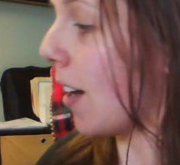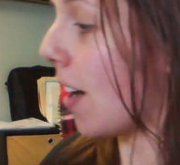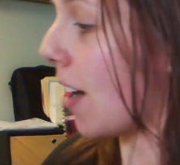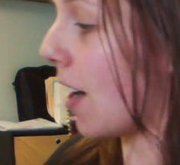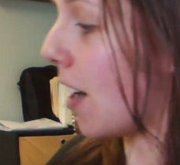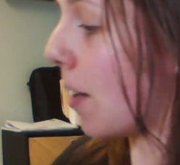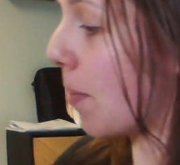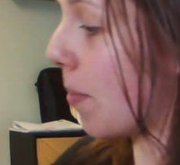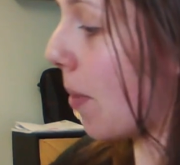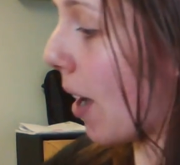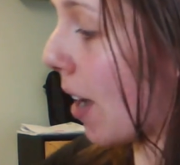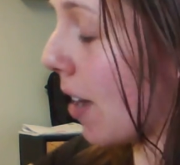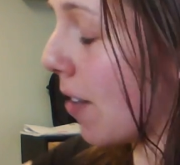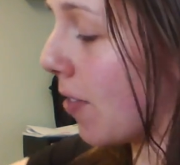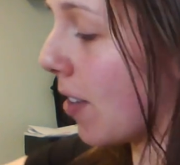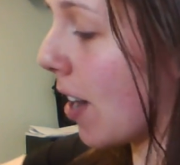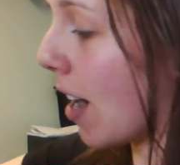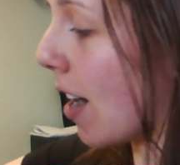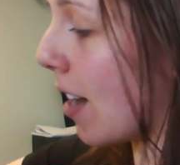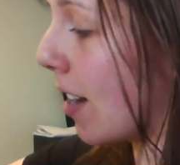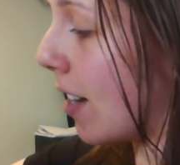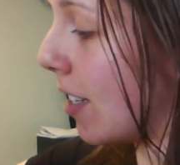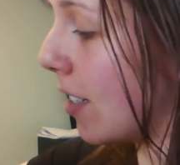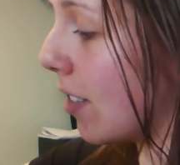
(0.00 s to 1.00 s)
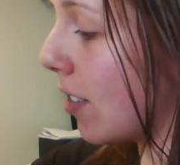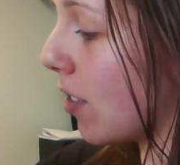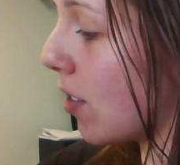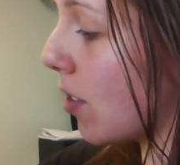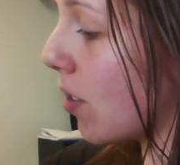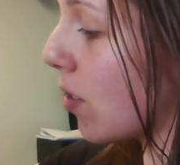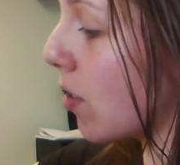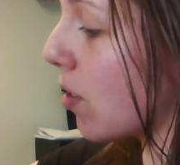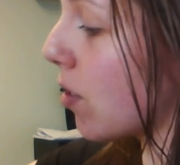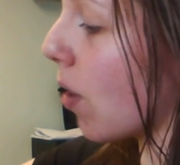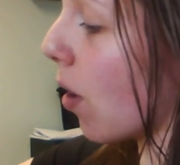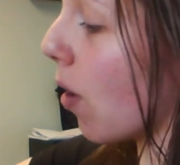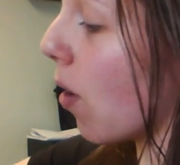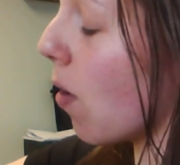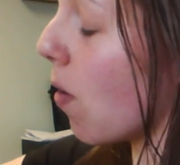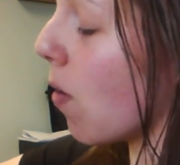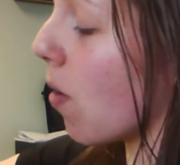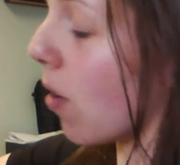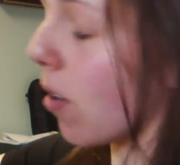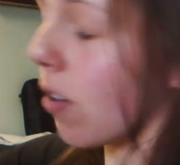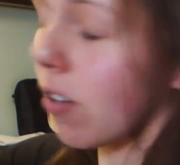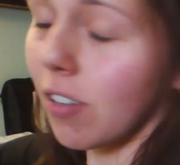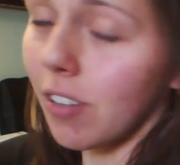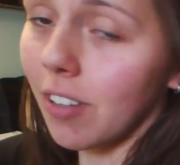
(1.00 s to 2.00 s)
Um, I've gotten it
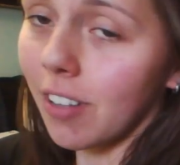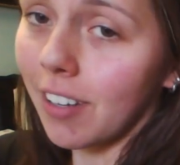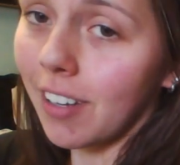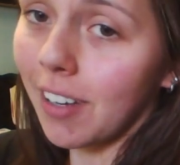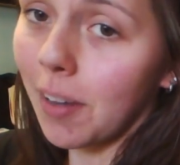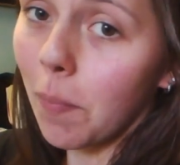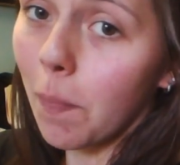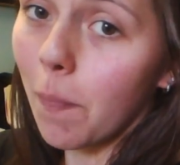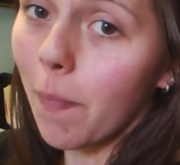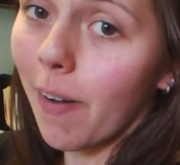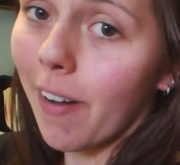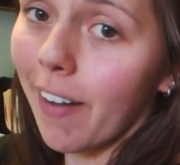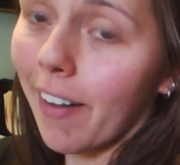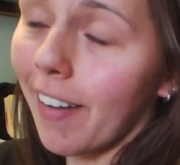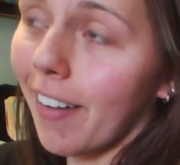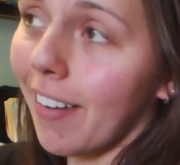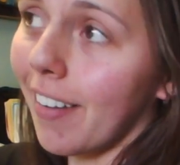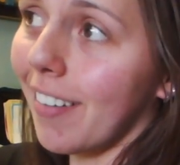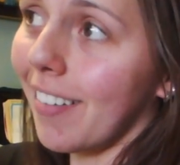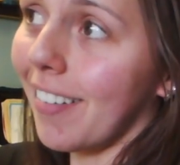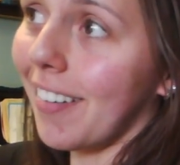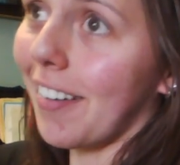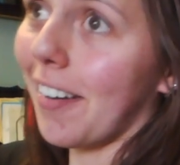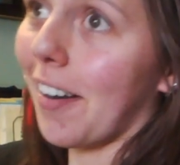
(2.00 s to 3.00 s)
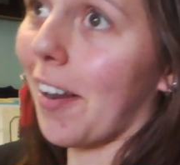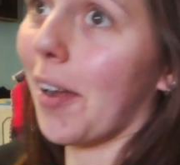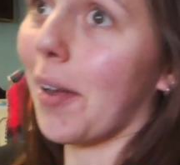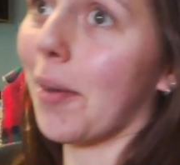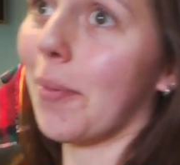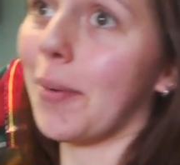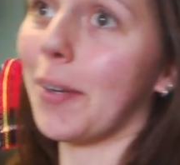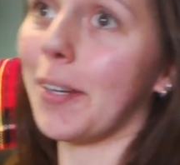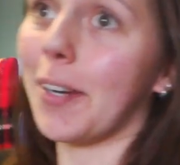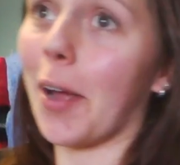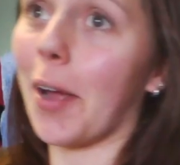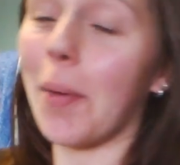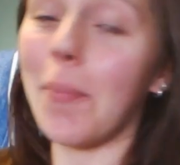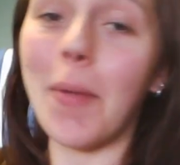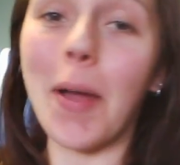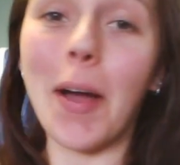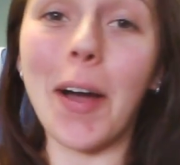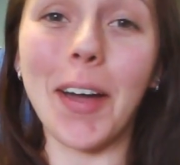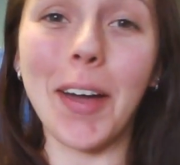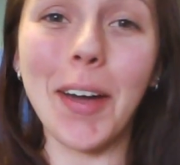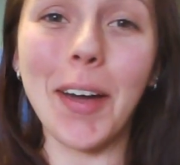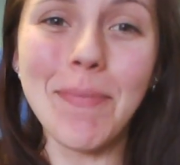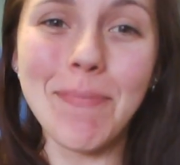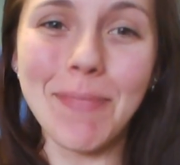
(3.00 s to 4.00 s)
so early, but I mean, I'm
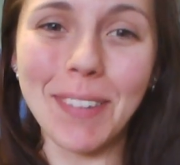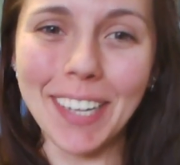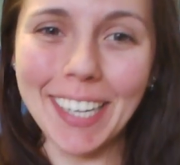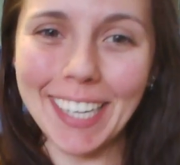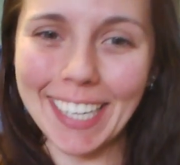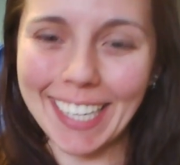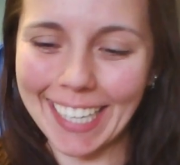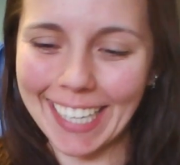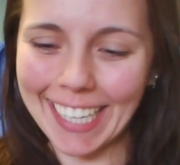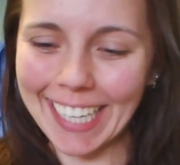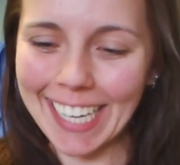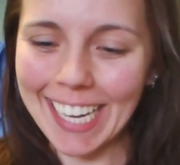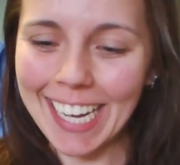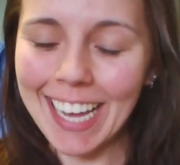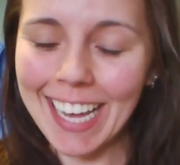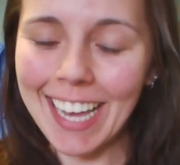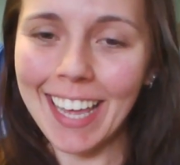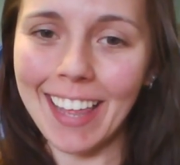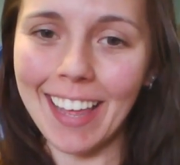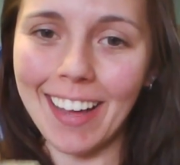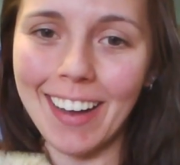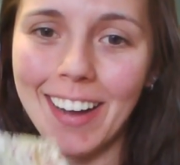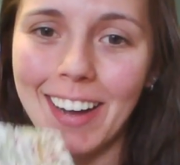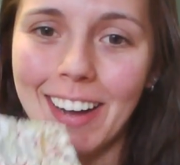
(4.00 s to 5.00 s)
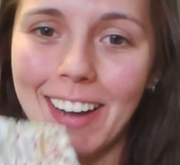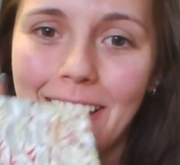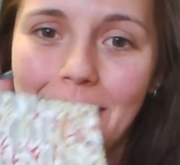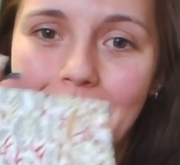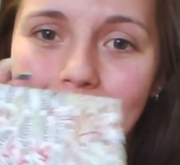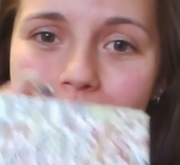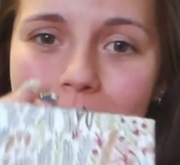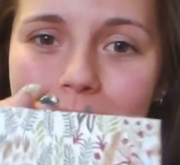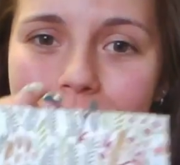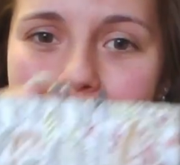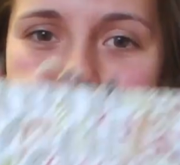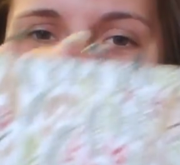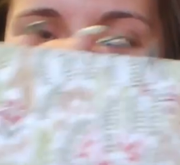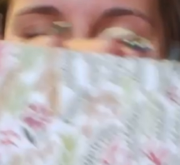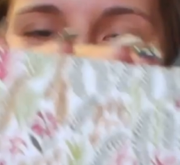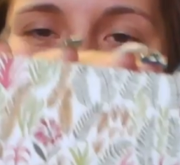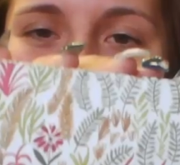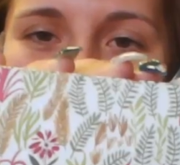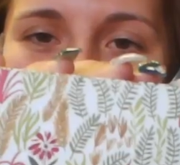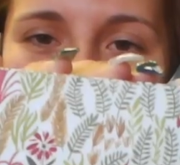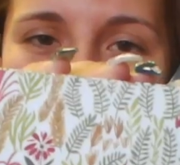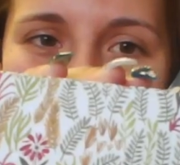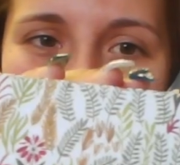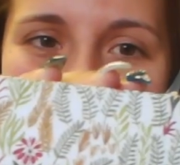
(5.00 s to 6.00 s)
not complaining. Uh, this is the
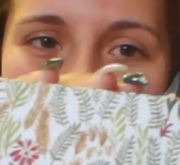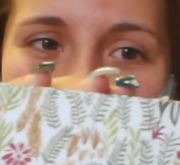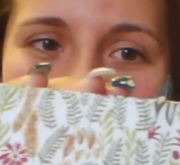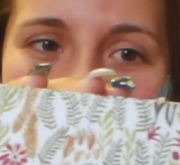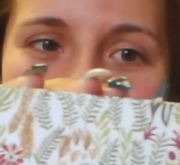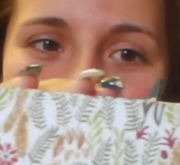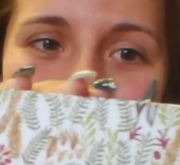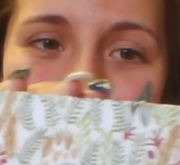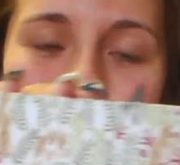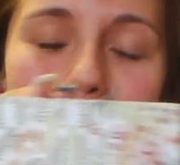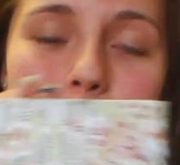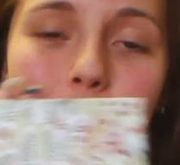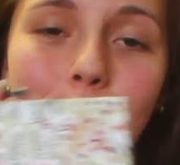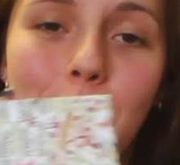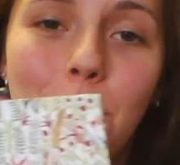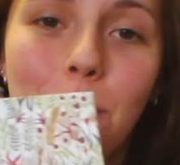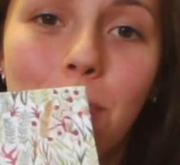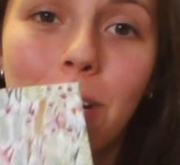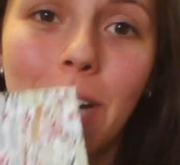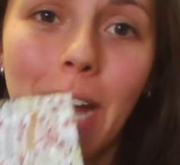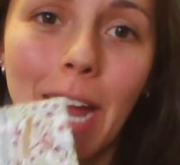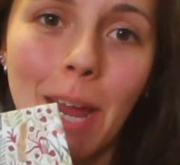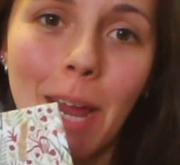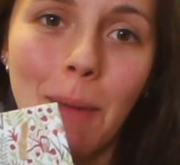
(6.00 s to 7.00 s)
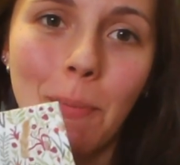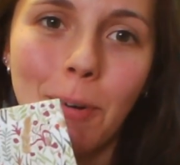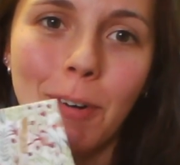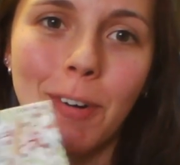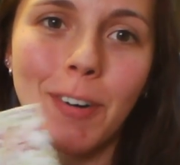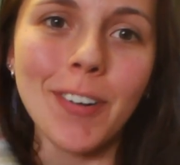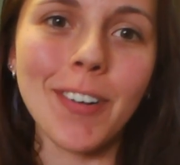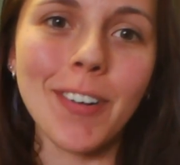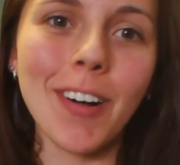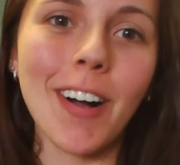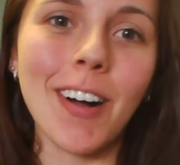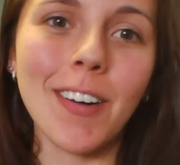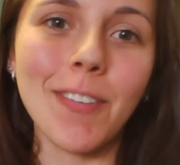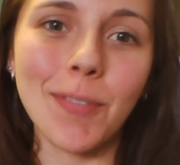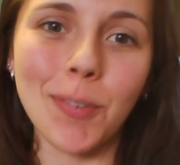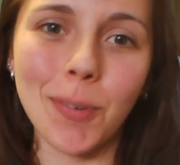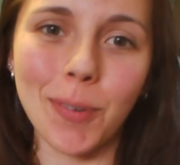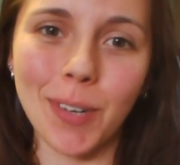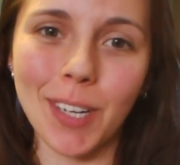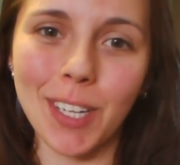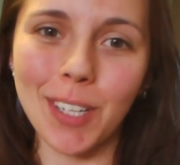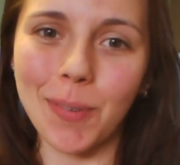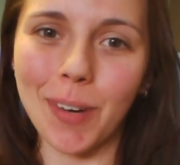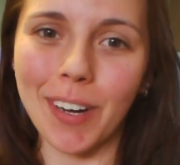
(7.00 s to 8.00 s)
box that I got for April of
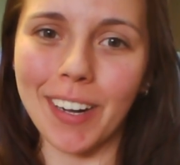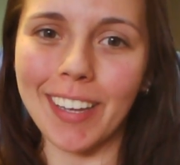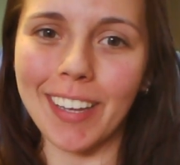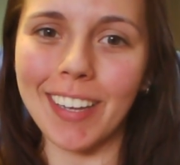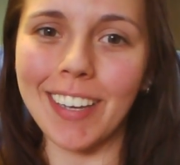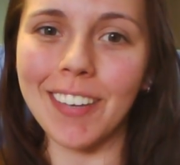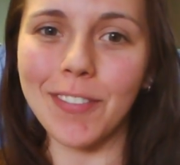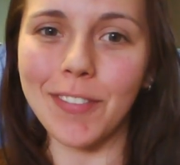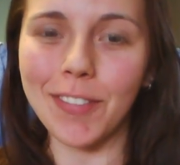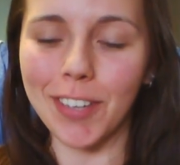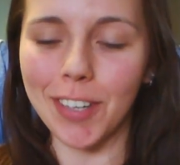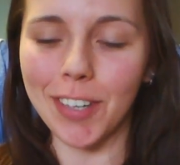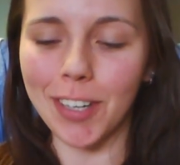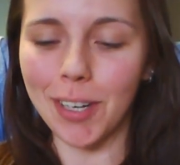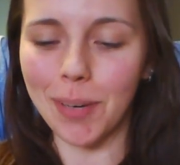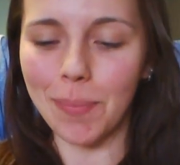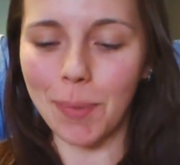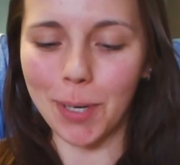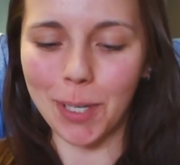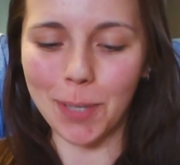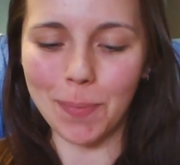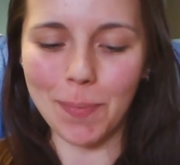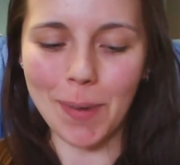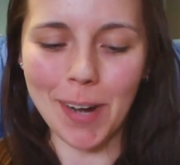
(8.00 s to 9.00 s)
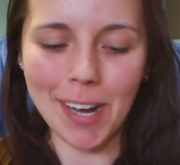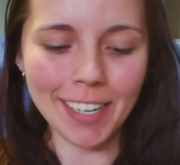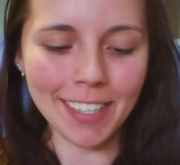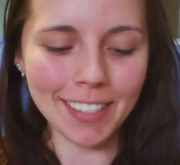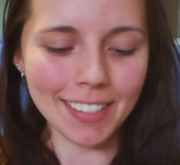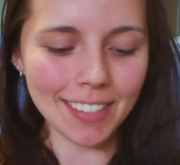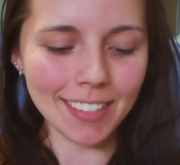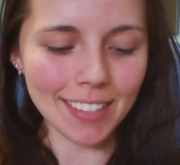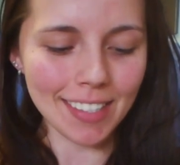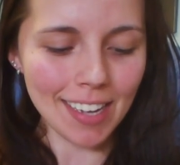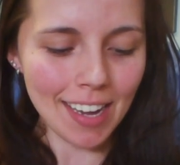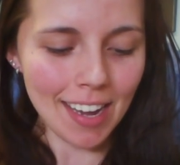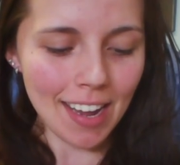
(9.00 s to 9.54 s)
twenty twenty for Birchbox.